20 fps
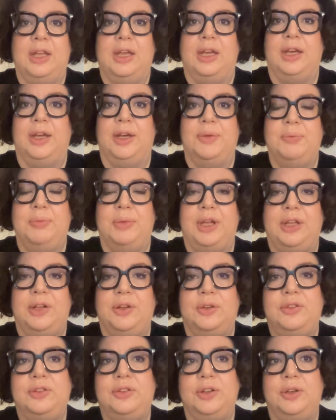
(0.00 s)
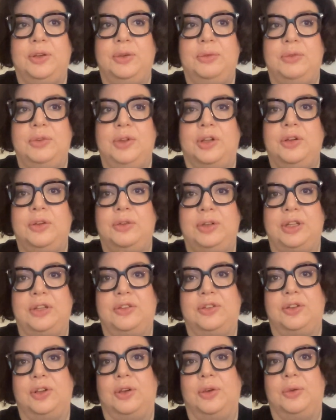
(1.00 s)
And also, not only
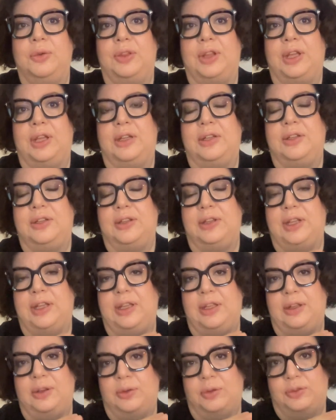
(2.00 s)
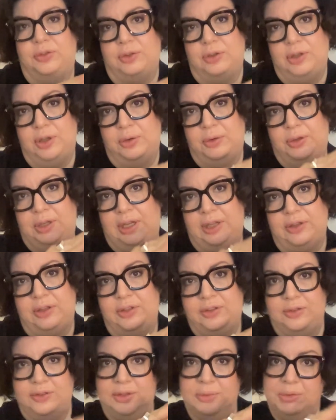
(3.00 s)
so that they also know, okay,
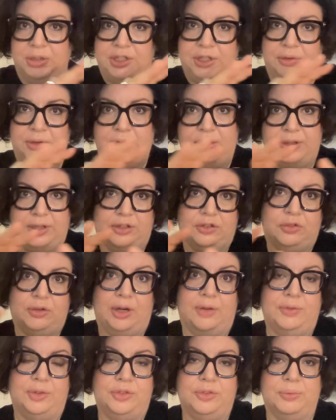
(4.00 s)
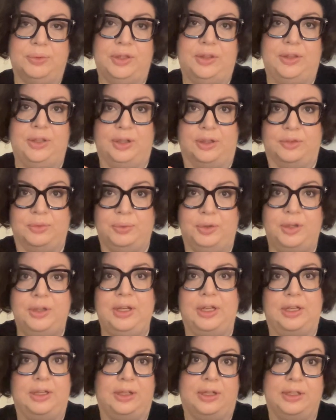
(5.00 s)
this is the material that travels with the artwork,
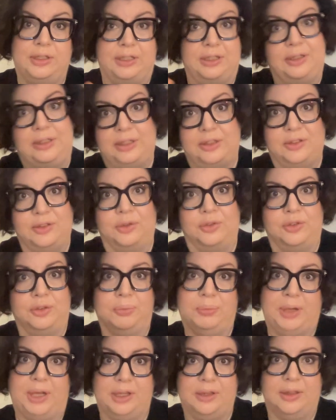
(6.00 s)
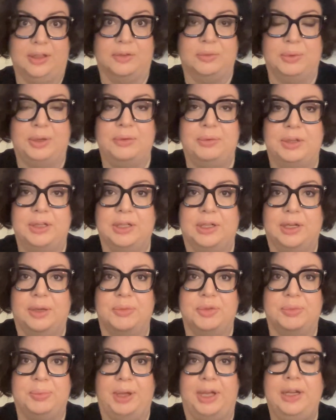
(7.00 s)
and ideally it's also packed that way when it
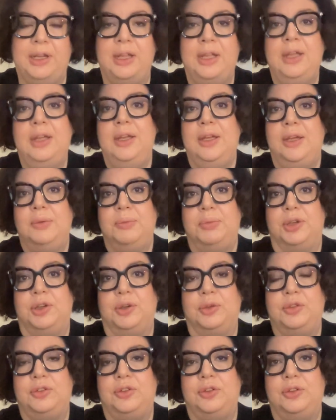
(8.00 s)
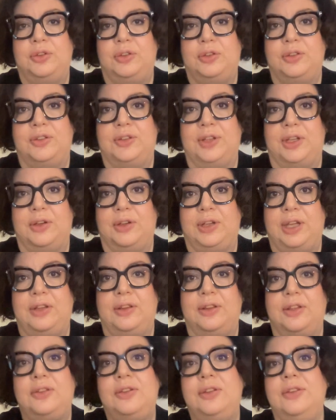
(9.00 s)
comes back, but also to say, okay,
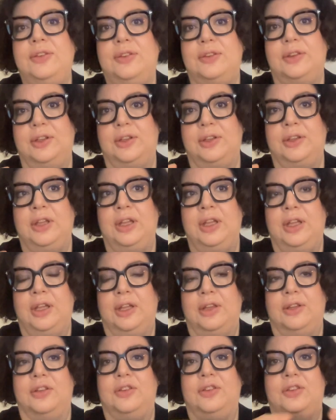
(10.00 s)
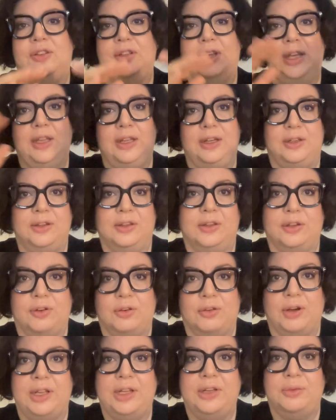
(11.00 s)
this is the state the
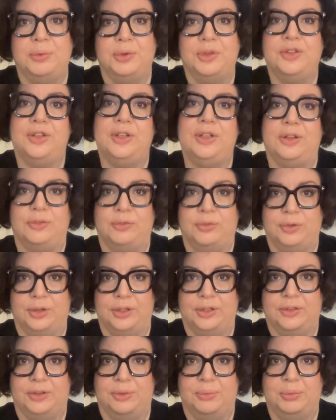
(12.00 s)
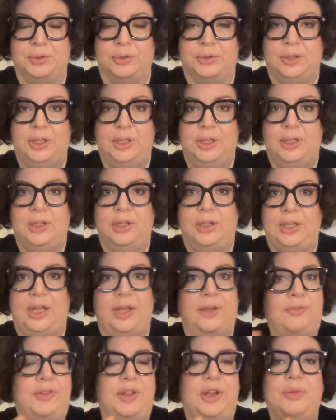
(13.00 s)
crate was in, for example.
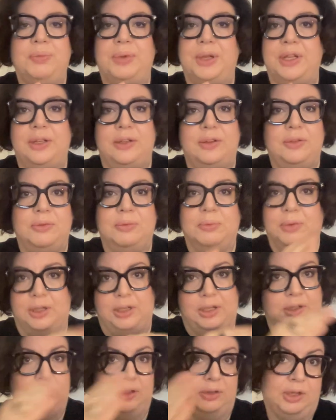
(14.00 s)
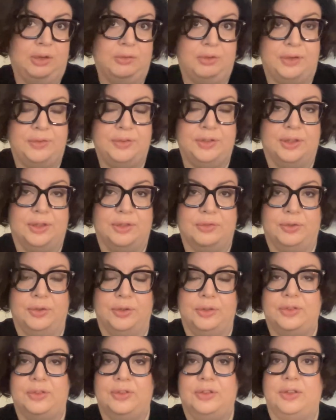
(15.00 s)
Have there been, when it arrives at the
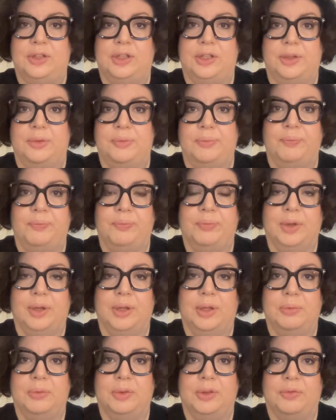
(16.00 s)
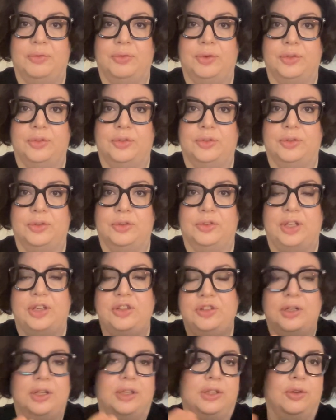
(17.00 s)
first
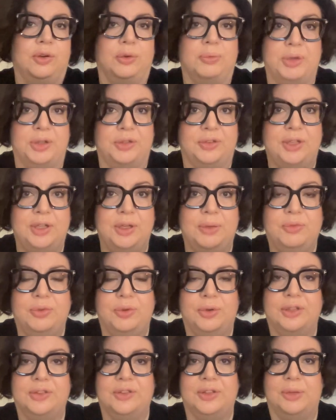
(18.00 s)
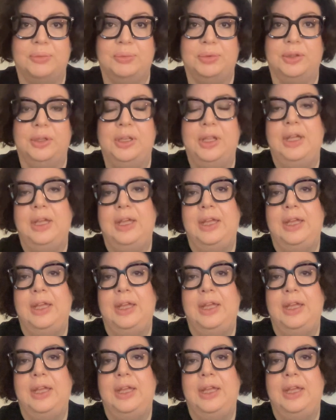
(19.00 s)
station at your museum, for example,